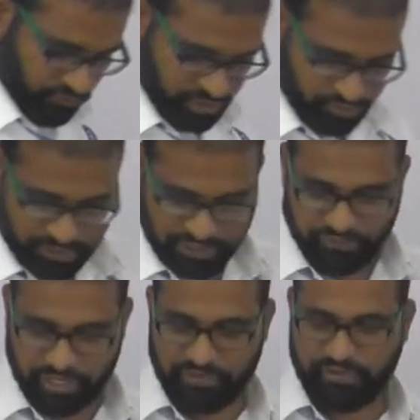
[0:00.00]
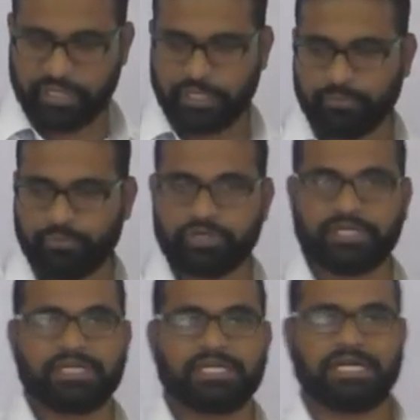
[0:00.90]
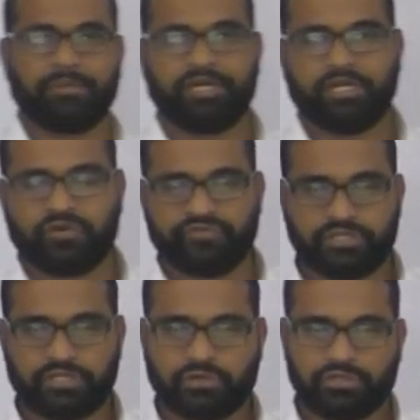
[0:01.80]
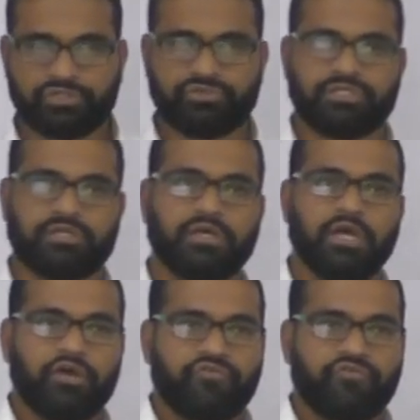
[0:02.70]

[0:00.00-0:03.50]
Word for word: which was a very very important committee of Indian constitution